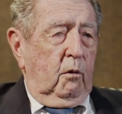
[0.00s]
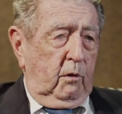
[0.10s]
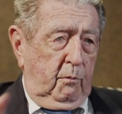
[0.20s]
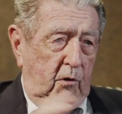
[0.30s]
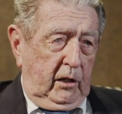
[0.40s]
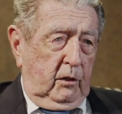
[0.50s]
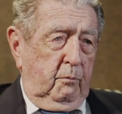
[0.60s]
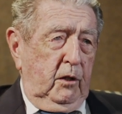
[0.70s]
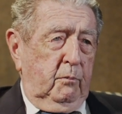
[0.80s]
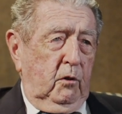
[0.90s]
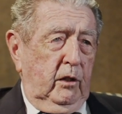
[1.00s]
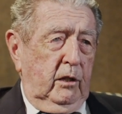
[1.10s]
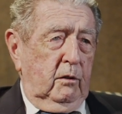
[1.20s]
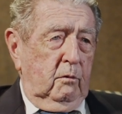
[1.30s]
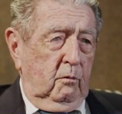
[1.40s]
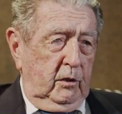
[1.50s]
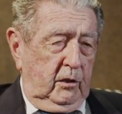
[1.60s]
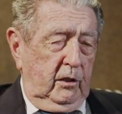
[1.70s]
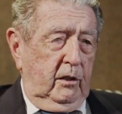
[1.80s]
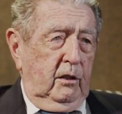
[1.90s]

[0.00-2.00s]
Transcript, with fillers: We brought the people in. We did